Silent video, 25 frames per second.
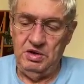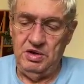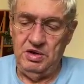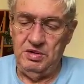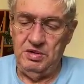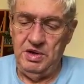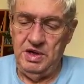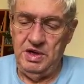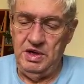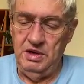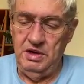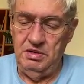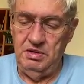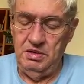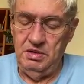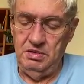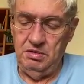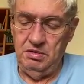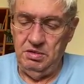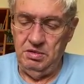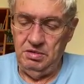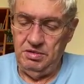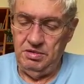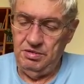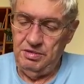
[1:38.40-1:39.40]
thread,
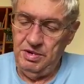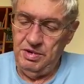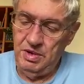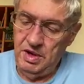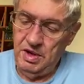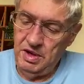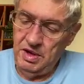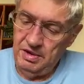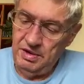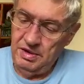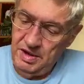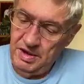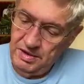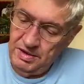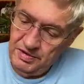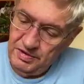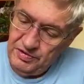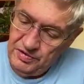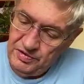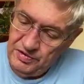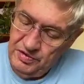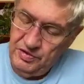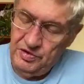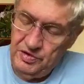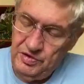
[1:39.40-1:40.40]
or 3/0, I think
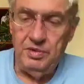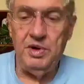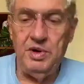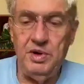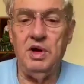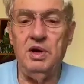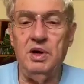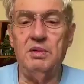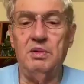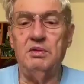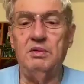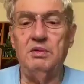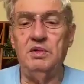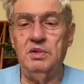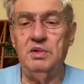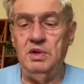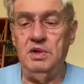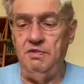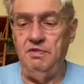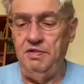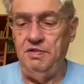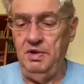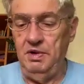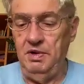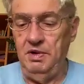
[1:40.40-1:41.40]
this is 3/0,
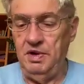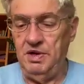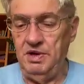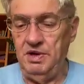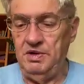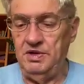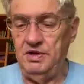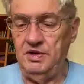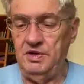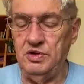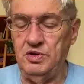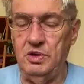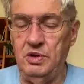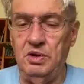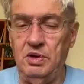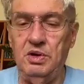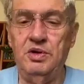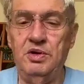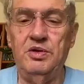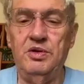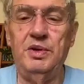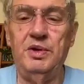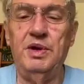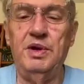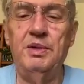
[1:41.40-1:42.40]
a fairly
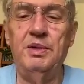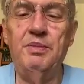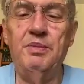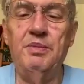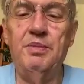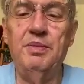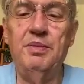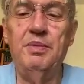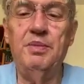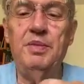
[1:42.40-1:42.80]
solid thread.